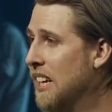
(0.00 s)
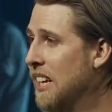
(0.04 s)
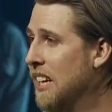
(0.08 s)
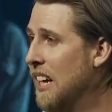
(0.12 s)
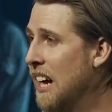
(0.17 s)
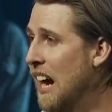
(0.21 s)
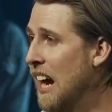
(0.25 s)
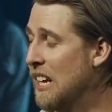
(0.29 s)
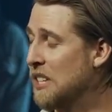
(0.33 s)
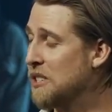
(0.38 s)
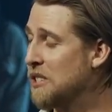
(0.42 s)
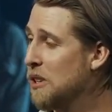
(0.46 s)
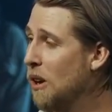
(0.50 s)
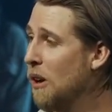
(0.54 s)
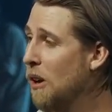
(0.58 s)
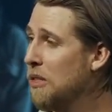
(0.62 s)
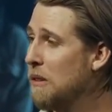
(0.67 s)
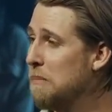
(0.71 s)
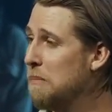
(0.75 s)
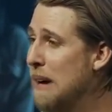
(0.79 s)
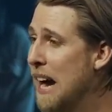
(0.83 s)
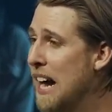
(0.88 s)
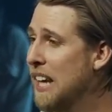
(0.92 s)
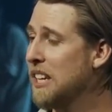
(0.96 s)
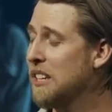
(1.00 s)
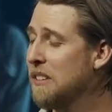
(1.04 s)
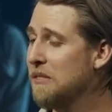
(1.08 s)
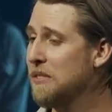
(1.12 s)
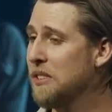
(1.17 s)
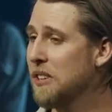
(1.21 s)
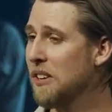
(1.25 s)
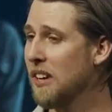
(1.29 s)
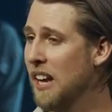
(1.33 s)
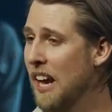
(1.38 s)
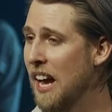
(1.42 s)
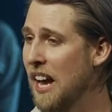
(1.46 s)
I saw the back of
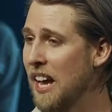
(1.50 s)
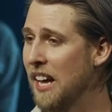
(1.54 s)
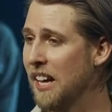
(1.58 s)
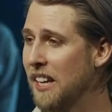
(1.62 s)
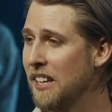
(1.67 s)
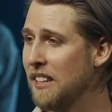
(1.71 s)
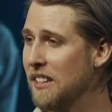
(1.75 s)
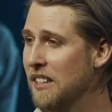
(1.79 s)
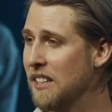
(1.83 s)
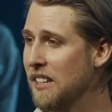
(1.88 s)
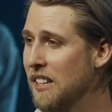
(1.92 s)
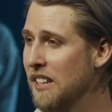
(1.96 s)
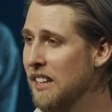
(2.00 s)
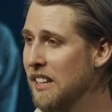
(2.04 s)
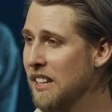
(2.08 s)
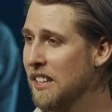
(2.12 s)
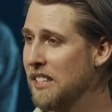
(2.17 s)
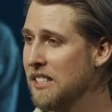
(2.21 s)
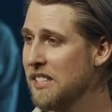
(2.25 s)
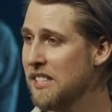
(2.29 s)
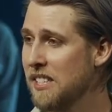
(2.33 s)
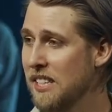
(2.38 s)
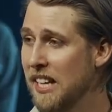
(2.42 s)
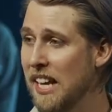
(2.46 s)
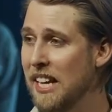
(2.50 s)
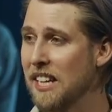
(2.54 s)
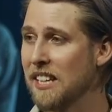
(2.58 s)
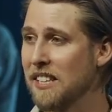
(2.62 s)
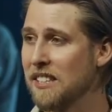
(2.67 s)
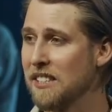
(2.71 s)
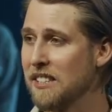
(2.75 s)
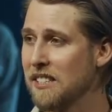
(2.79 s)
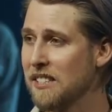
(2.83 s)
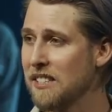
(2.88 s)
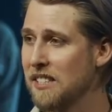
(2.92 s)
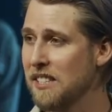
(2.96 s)
your head, the skin
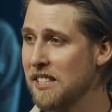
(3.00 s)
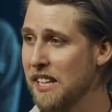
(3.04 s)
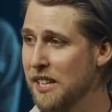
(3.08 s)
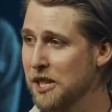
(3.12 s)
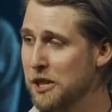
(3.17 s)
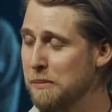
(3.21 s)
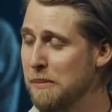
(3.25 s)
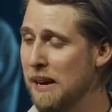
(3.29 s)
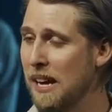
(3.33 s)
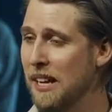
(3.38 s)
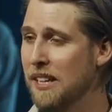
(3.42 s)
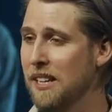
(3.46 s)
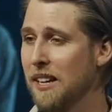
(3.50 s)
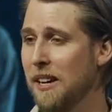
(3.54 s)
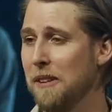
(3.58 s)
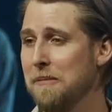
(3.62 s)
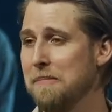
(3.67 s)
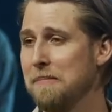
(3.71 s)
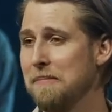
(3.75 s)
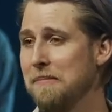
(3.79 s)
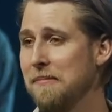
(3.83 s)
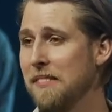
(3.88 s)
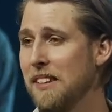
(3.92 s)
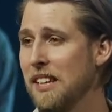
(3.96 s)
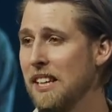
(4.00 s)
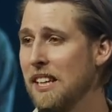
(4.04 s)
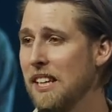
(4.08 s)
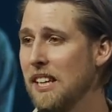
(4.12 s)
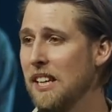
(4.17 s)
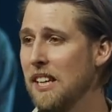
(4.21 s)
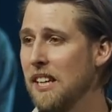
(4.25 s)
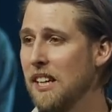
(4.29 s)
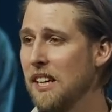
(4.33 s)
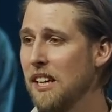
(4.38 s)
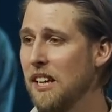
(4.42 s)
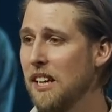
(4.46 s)
stitch back up,
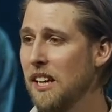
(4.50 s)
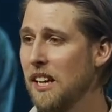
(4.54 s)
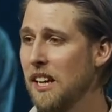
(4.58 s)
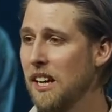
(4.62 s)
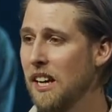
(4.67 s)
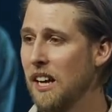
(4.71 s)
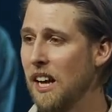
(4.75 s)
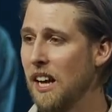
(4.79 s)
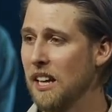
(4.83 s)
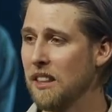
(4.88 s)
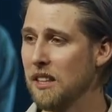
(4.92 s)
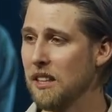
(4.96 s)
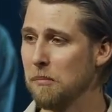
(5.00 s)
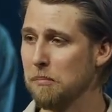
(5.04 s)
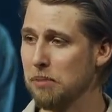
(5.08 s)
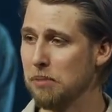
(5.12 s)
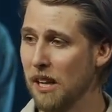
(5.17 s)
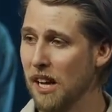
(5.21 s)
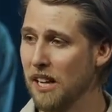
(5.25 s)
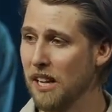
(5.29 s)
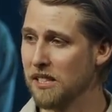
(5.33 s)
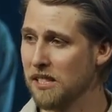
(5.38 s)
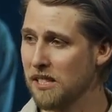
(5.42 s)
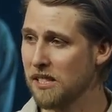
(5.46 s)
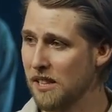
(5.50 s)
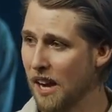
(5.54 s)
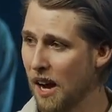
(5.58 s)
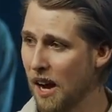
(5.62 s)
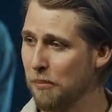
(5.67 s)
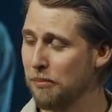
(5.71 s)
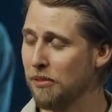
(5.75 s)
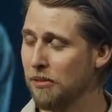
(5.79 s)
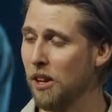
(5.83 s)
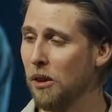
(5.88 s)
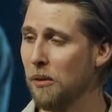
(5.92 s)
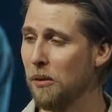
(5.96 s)
and the blood stop
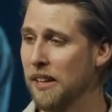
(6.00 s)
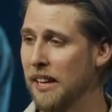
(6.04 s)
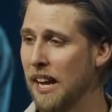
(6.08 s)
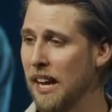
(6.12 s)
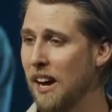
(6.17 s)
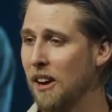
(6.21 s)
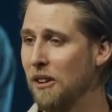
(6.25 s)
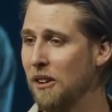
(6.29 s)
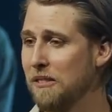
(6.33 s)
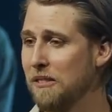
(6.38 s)
flowing out.